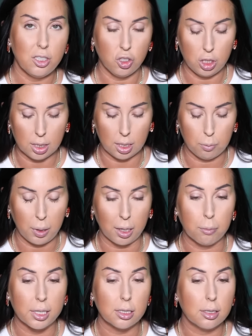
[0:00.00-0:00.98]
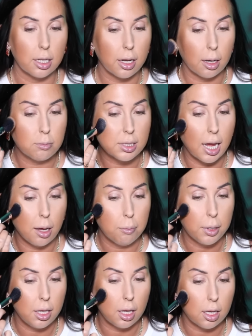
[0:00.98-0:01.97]
gently pigmented. I'm
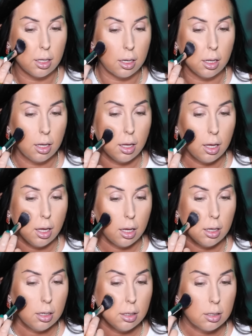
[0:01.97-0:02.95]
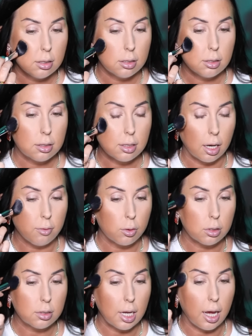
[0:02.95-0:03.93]
tapping in
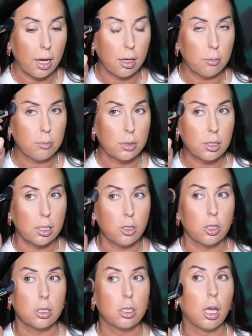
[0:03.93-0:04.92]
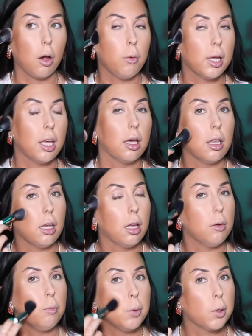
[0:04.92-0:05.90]
several times and just going in
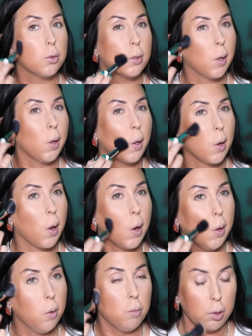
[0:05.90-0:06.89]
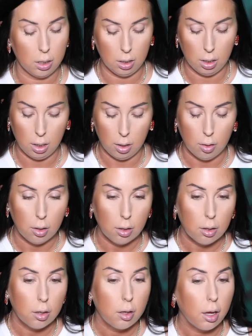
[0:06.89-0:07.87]
and building it up.
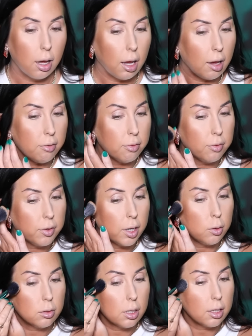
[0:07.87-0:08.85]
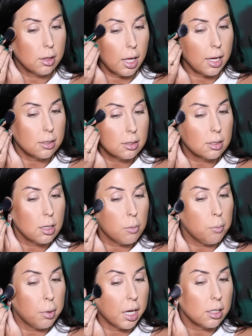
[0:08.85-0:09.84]
I found that that's the
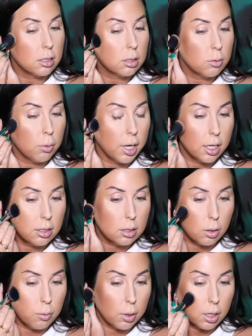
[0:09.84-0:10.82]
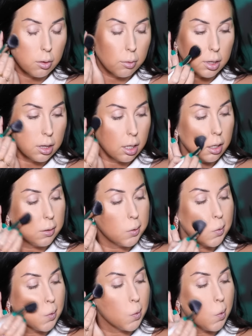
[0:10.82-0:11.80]
best way to work with
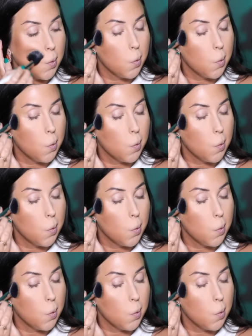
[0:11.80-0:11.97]
this,